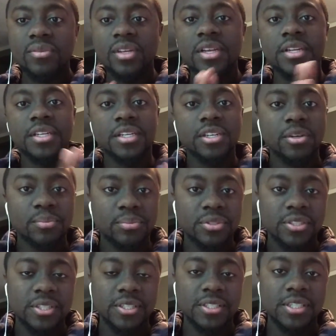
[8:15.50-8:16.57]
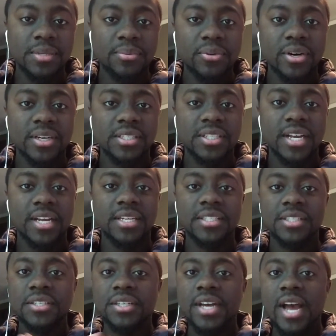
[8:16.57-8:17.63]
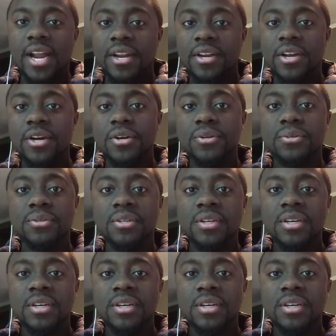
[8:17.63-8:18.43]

in the contemporary setting. So you got to know,